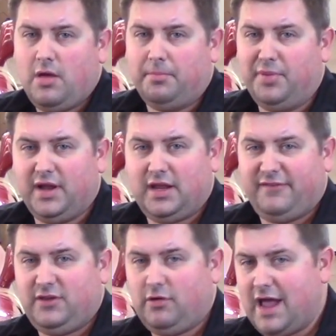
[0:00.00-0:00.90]
But
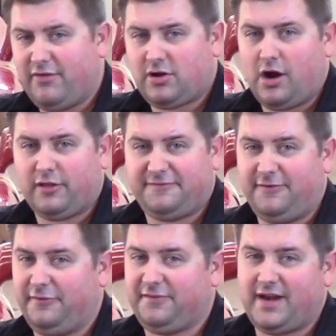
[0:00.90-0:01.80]
if you have a car with a
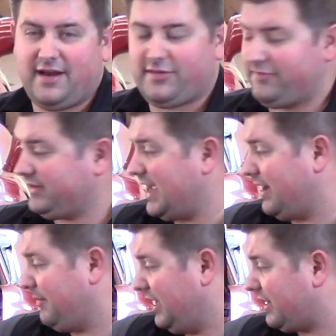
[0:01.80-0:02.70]
full front end and stuff like that, I
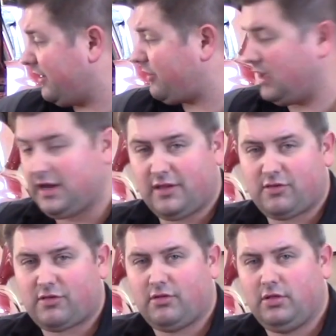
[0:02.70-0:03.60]
mean it
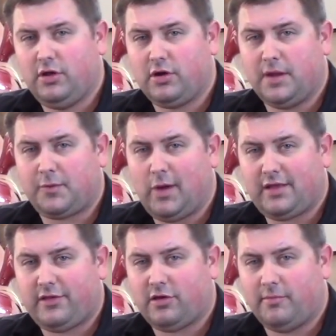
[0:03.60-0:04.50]
gets loaded up
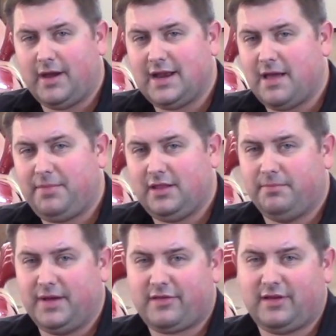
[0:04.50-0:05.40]
quickly, so it might not be the
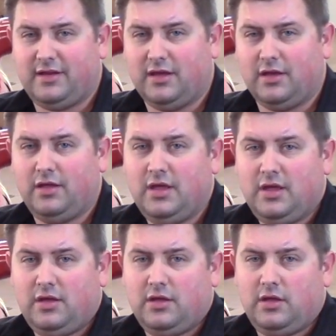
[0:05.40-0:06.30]
best idea.
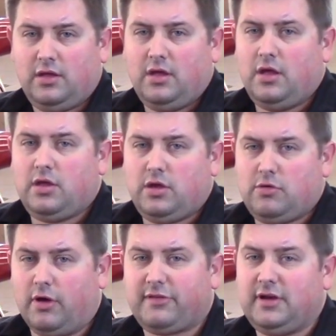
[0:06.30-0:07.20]

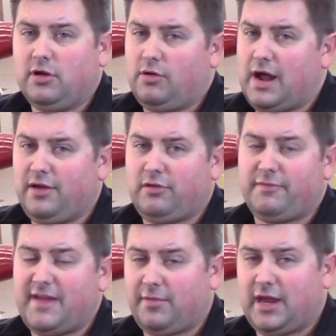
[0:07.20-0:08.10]
You also need to know how to do some
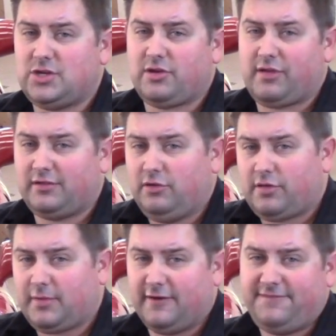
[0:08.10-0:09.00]
fabrication, because you have to do
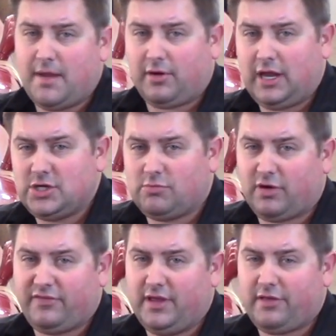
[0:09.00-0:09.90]
some kind of fabrication
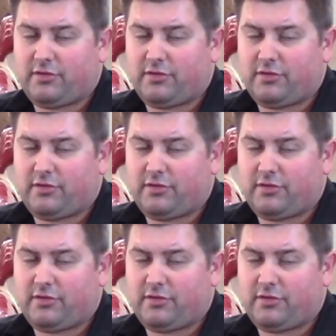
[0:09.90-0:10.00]
work for this.